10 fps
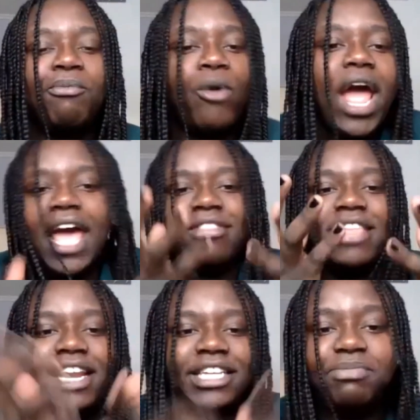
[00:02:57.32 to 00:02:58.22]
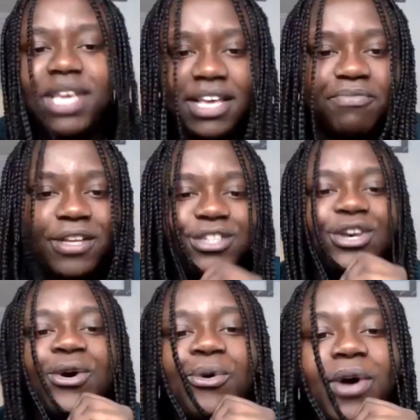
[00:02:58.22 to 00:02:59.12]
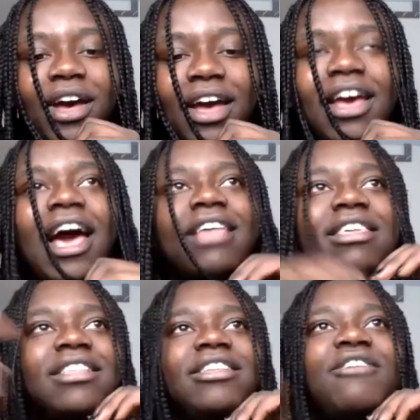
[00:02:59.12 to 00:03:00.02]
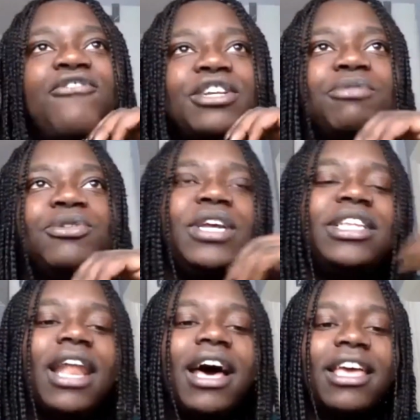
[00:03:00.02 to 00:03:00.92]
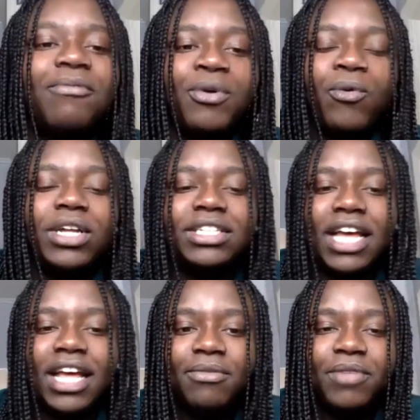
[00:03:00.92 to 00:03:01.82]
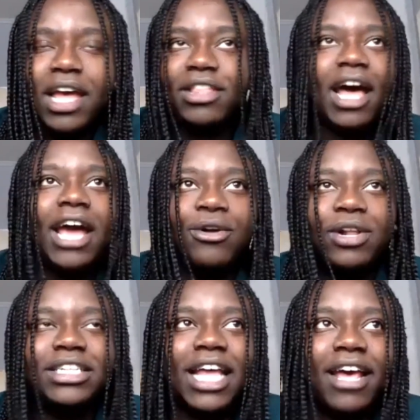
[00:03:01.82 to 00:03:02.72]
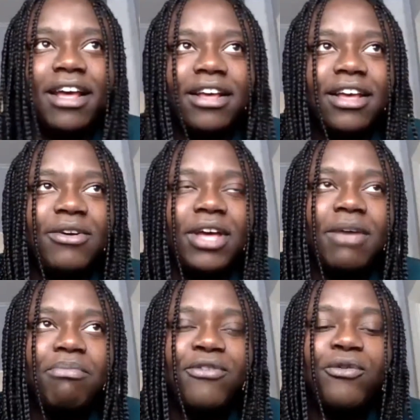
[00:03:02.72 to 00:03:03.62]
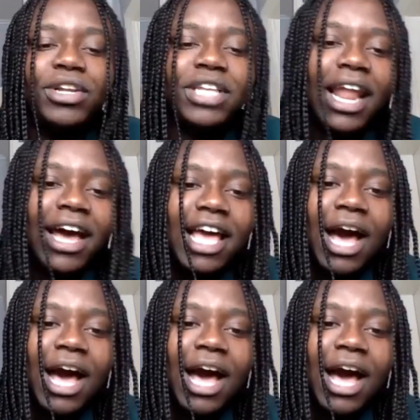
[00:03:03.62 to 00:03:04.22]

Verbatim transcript: brand that is me. So I think the difference between Talang was that an Idol is like, before Talang,